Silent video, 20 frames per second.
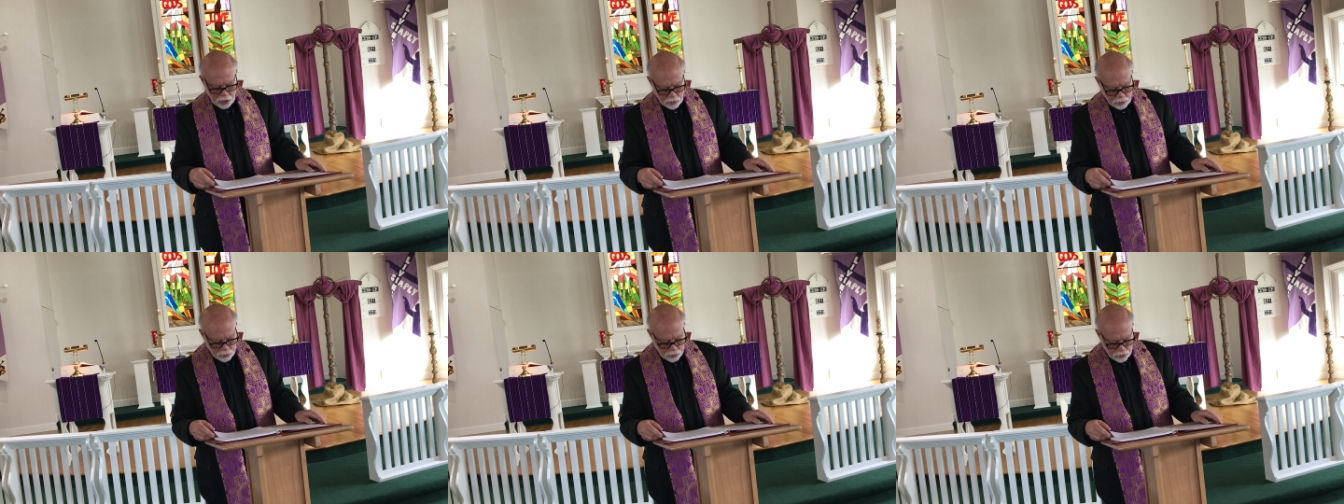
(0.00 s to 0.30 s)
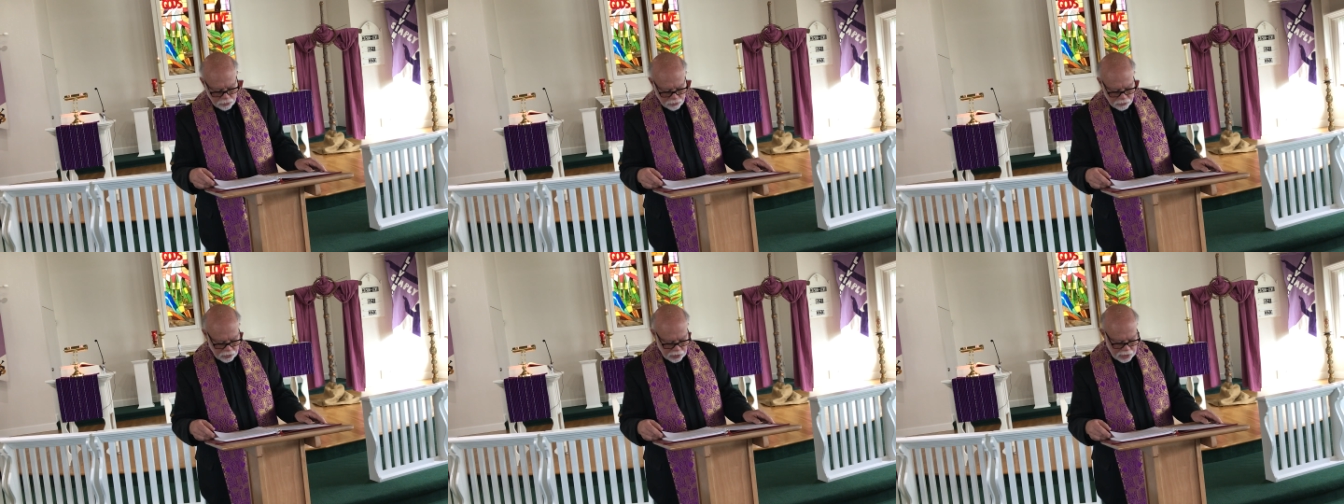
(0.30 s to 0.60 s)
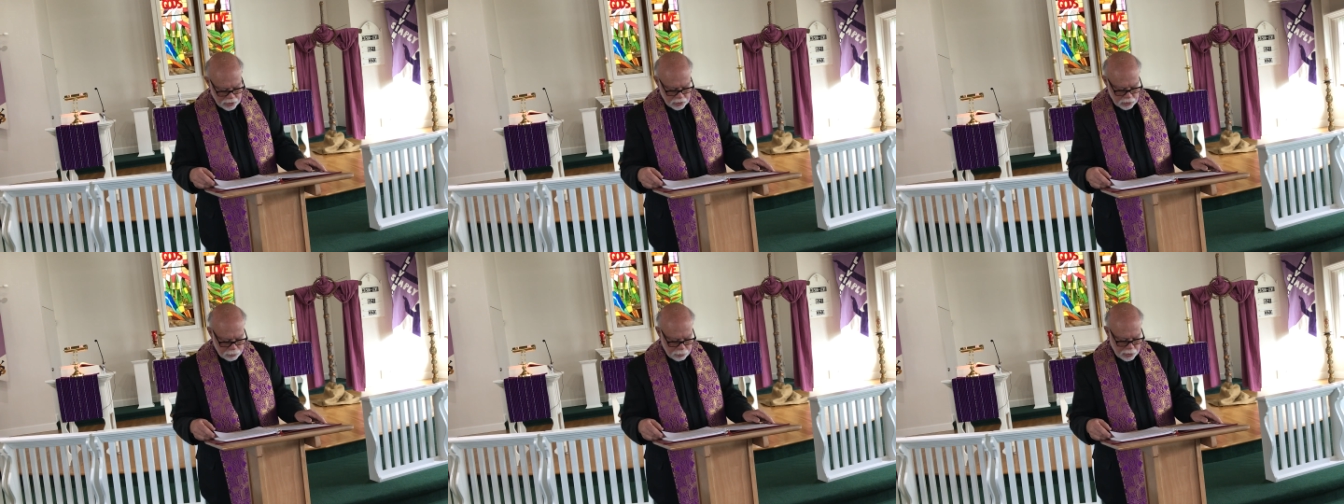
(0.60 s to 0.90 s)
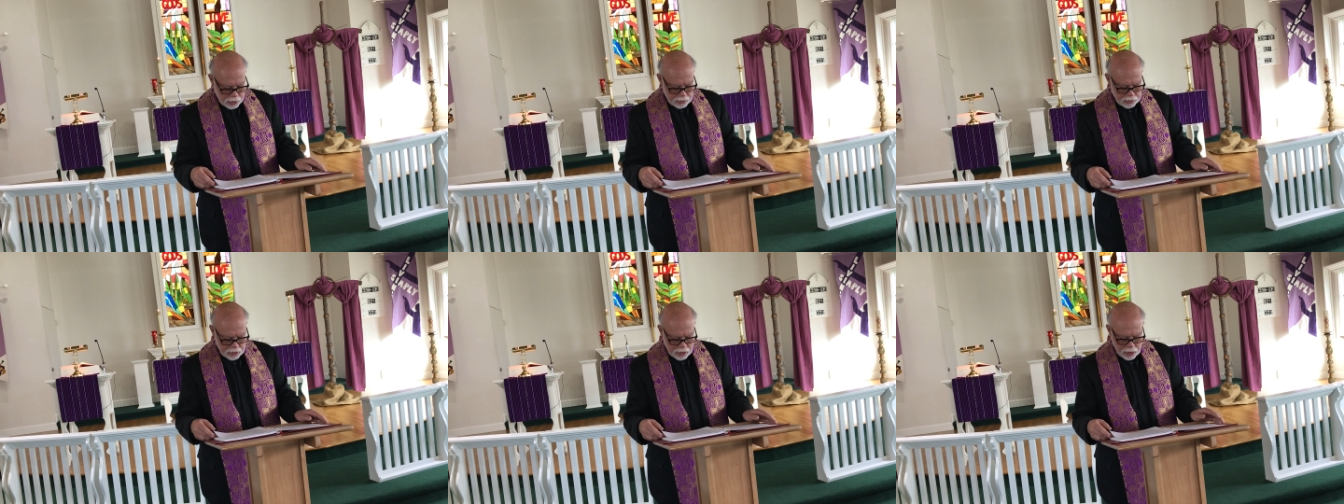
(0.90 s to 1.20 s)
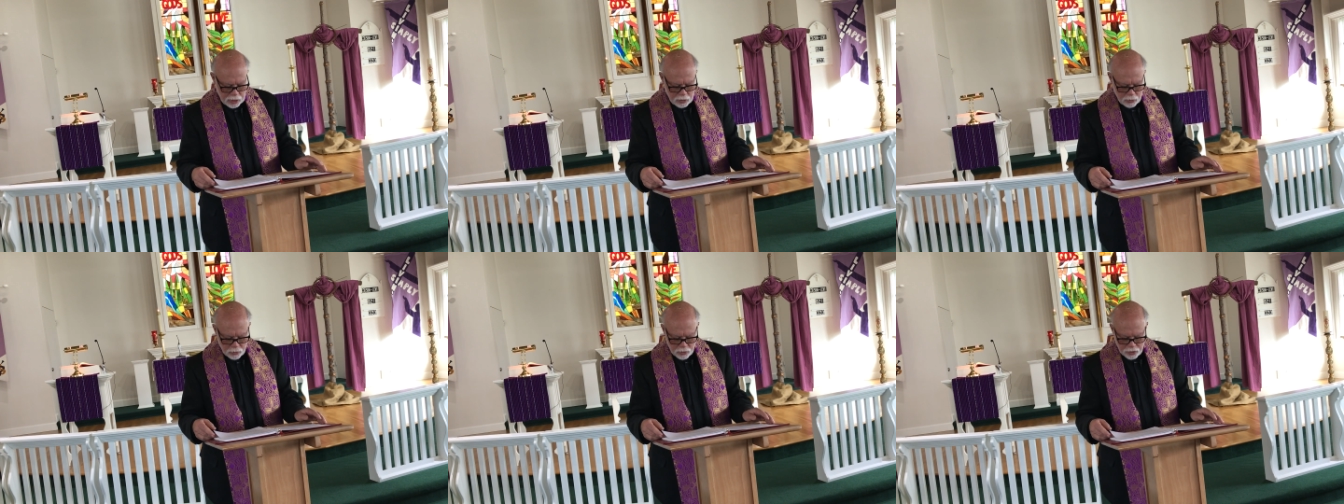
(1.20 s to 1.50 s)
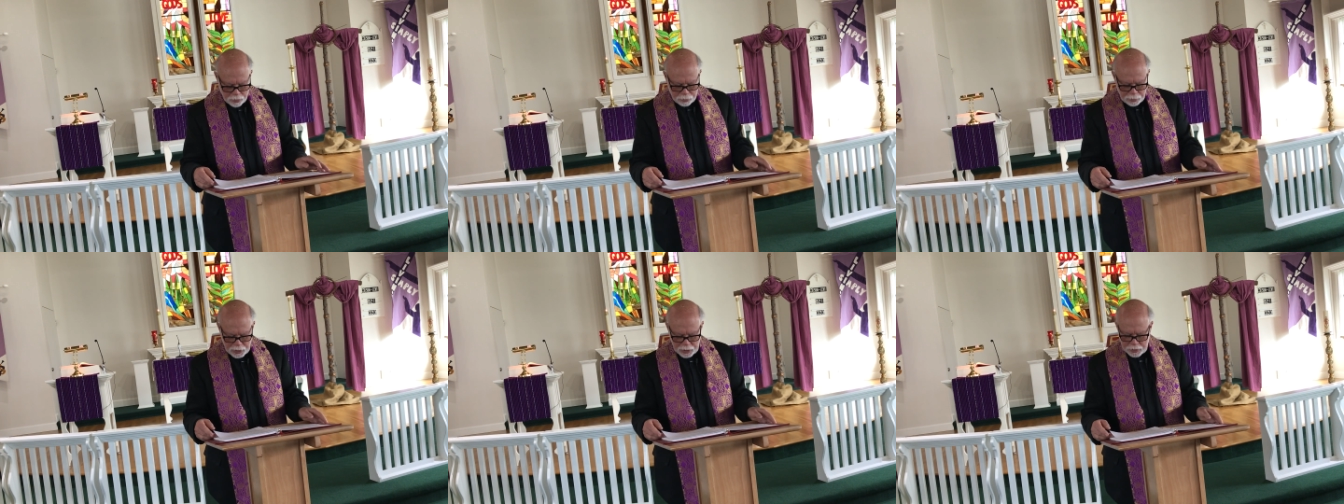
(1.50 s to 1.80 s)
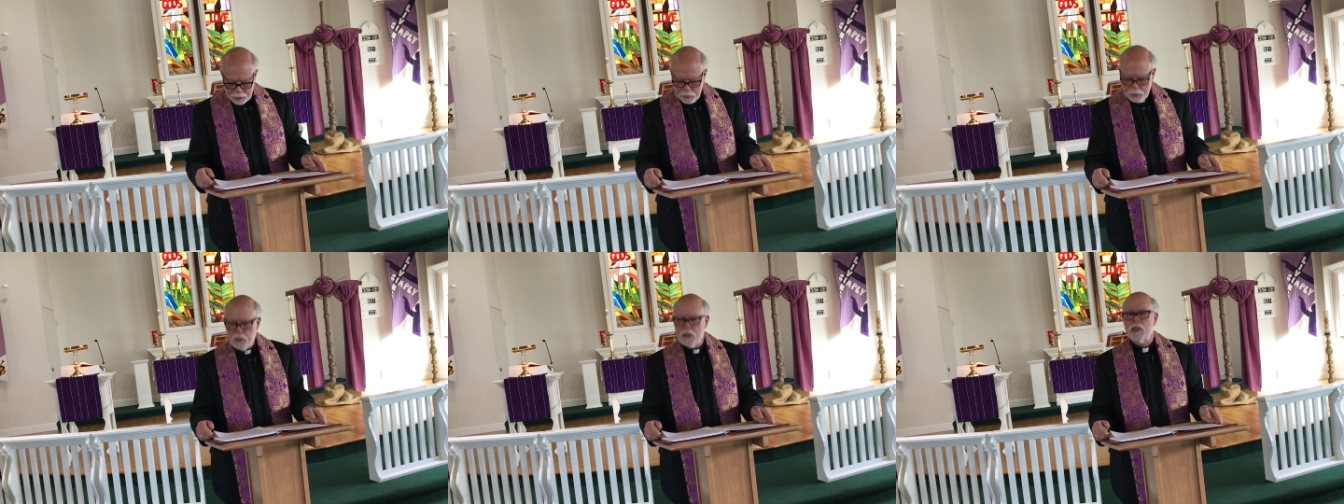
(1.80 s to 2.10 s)
arrow that flies by day, or the
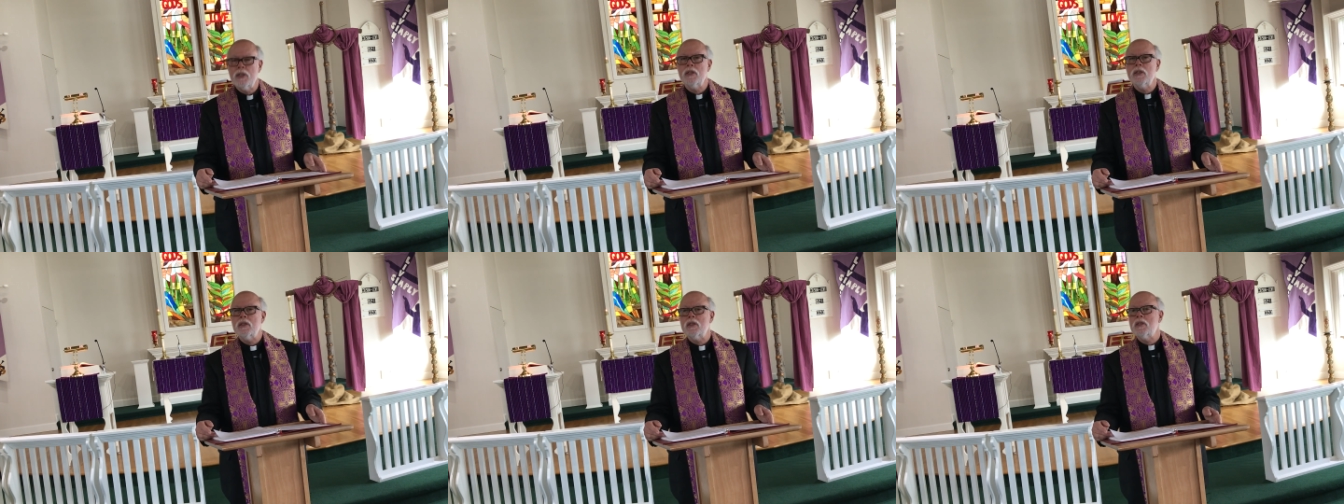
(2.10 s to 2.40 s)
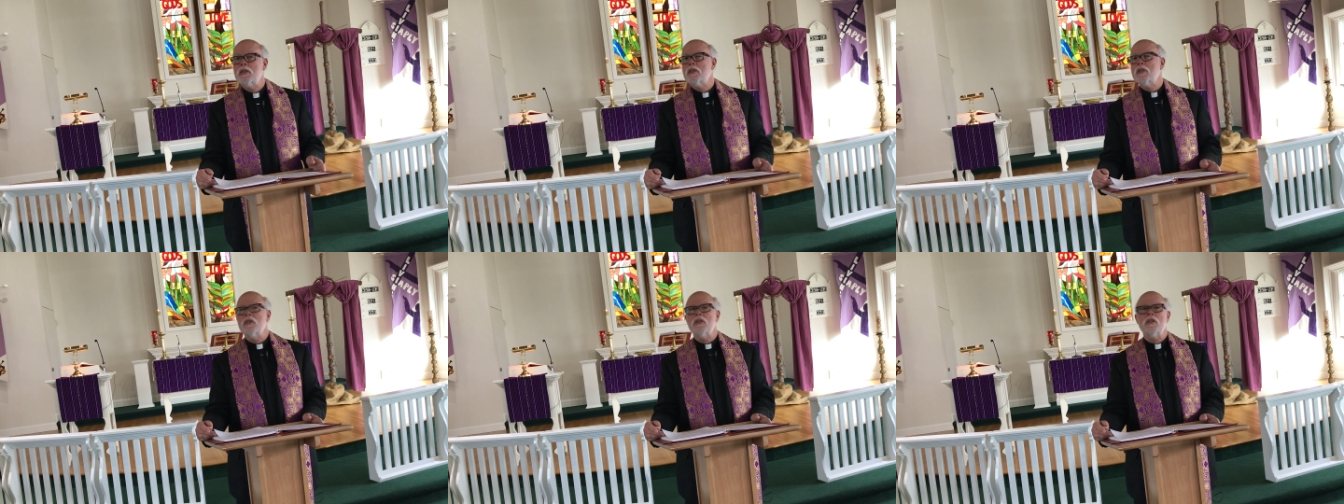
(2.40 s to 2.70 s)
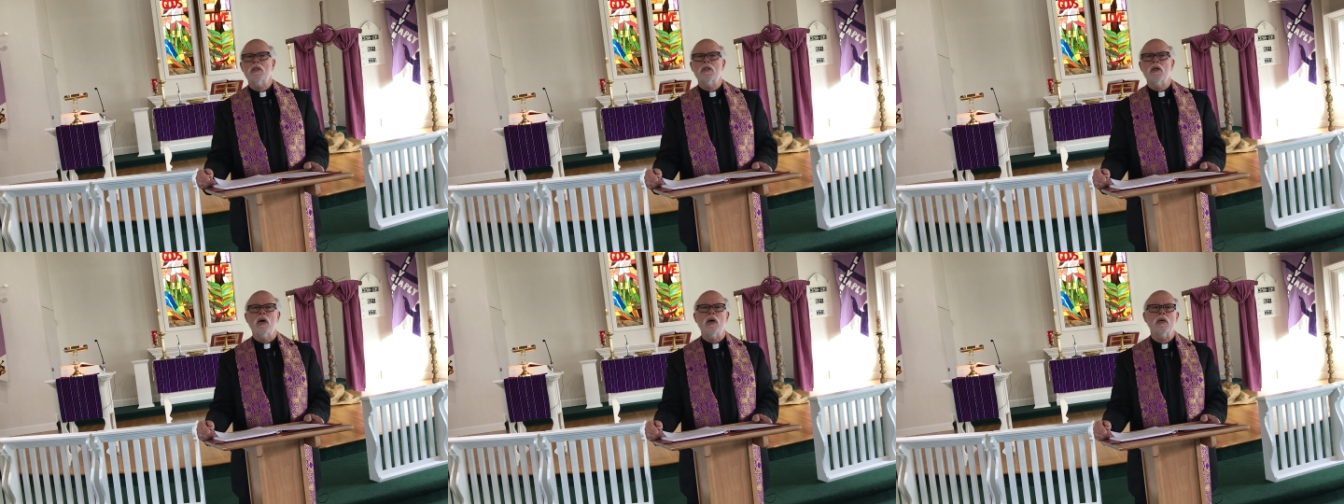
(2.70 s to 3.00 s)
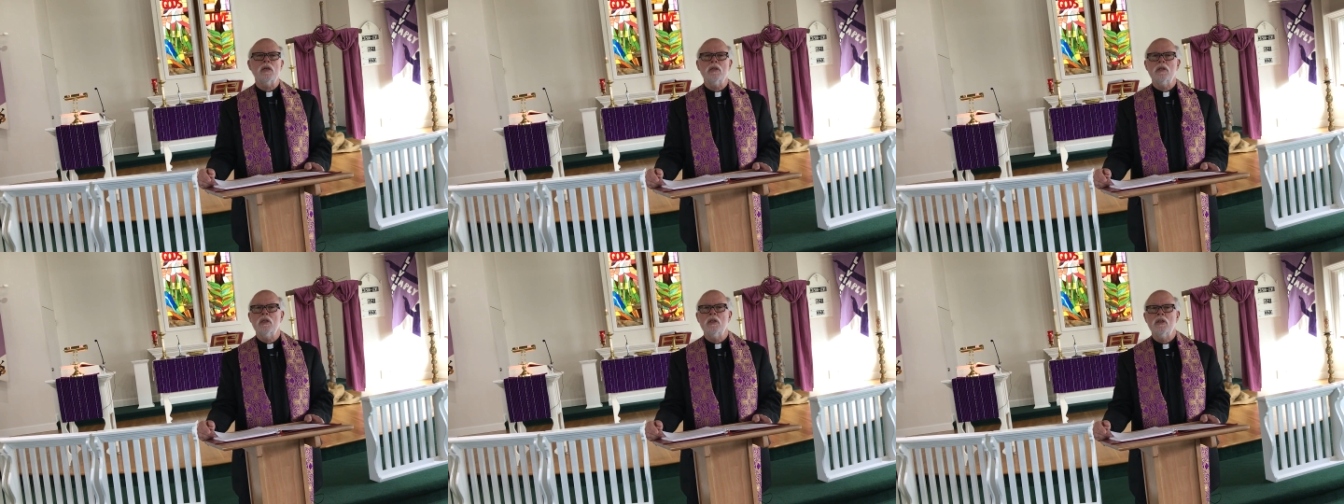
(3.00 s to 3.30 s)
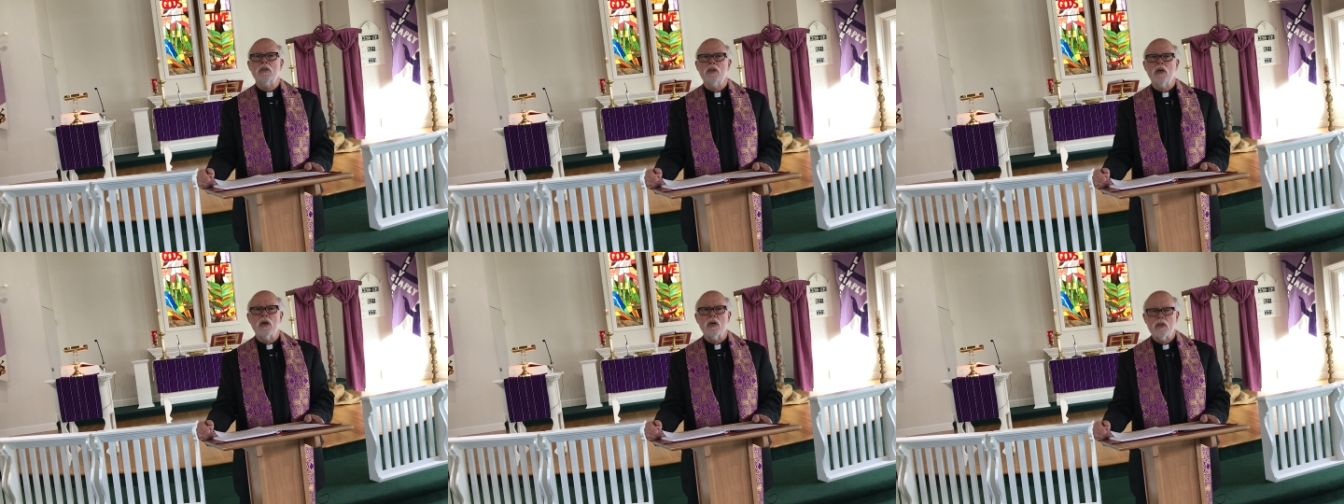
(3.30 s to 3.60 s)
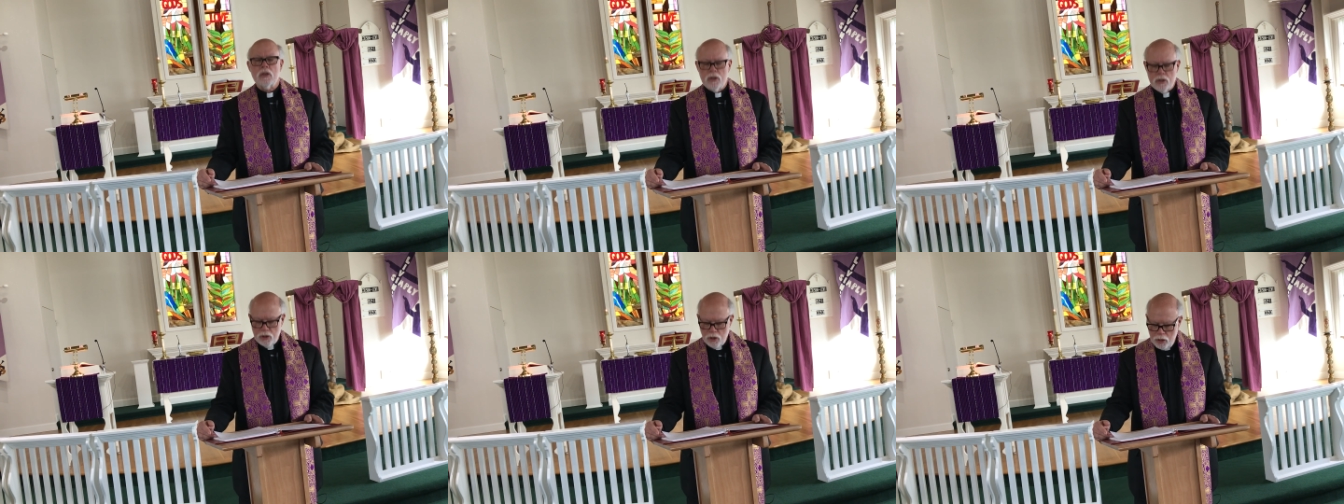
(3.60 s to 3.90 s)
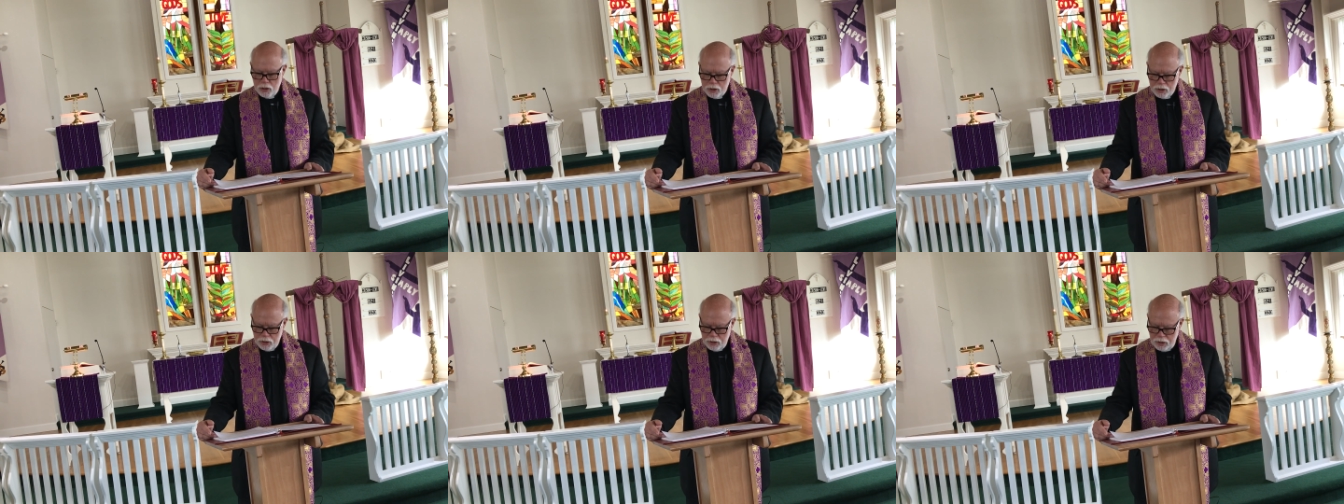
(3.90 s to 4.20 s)
pestilence that stalks in
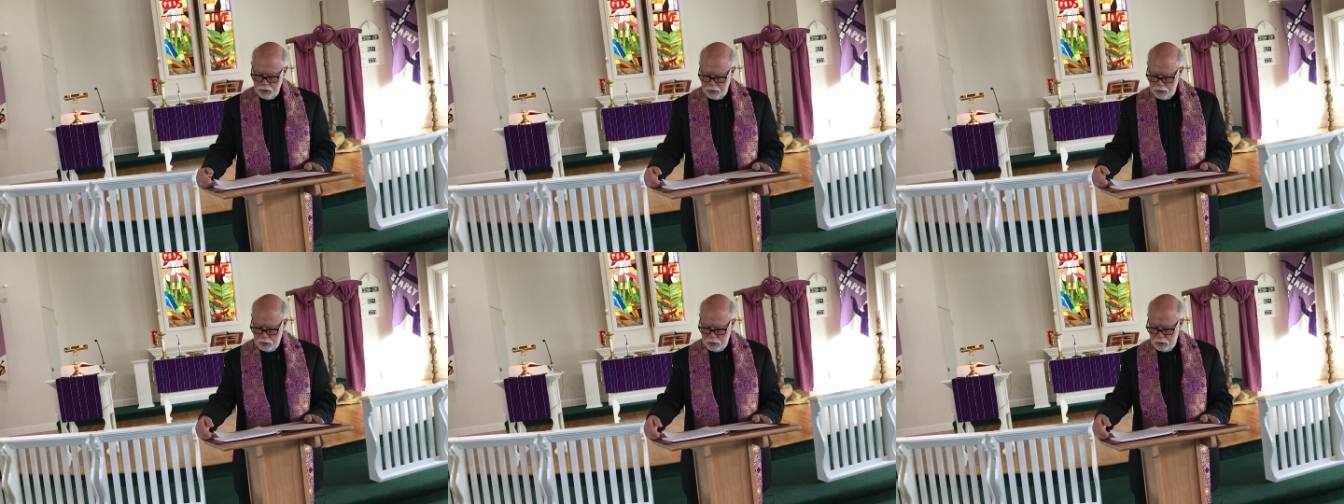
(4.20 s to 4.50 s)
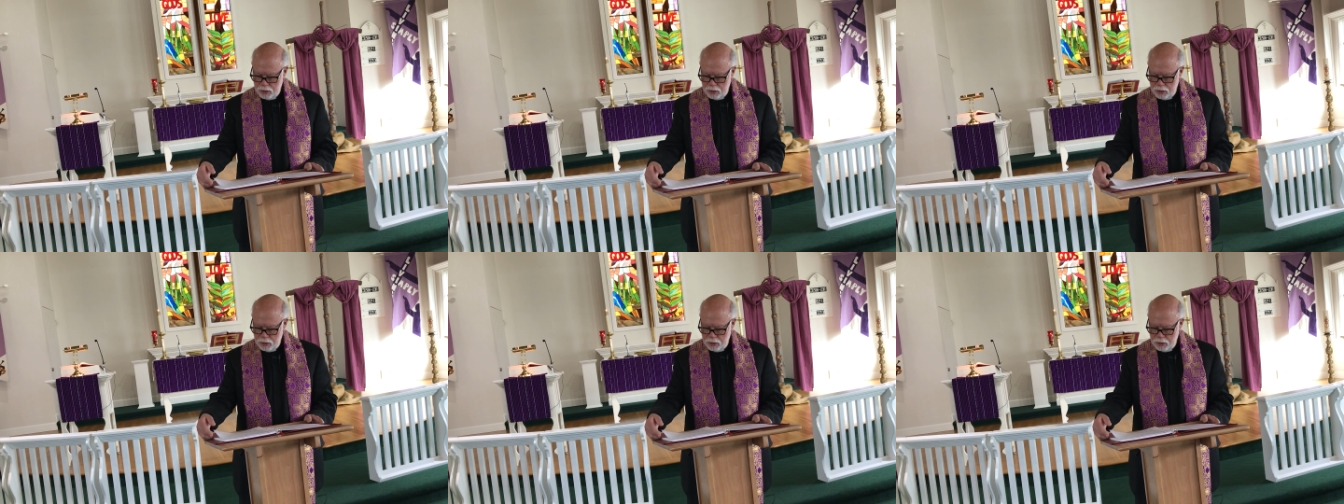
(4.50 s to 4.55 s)
darkness,